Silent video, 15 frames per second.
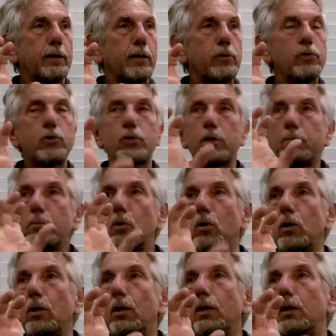
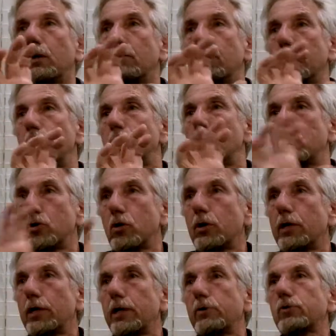symbol for the
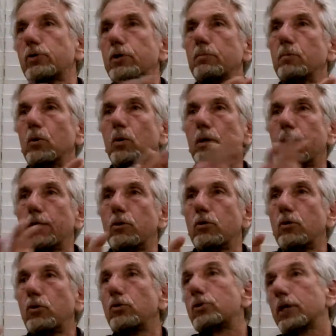journey, a symbol, and you're
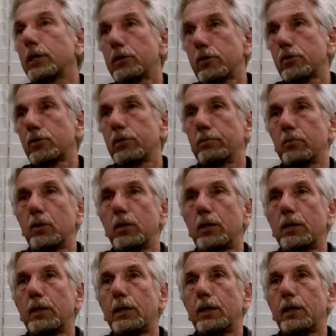using the symbol
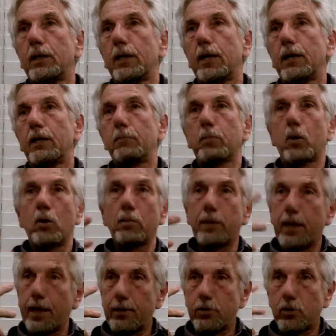and it
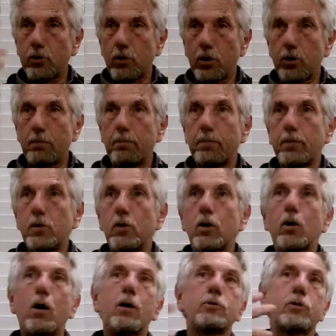permeates your, your
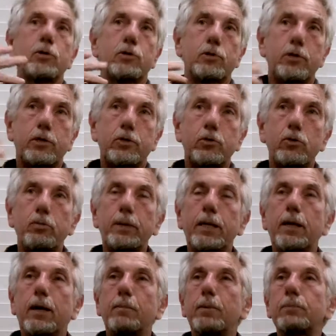consciousness. You
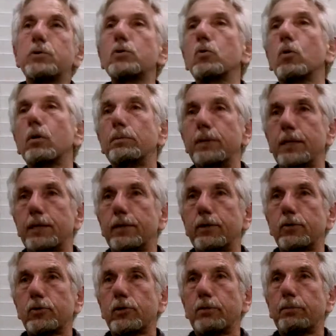become absorbed in
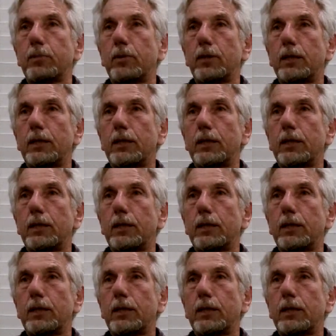this symbol.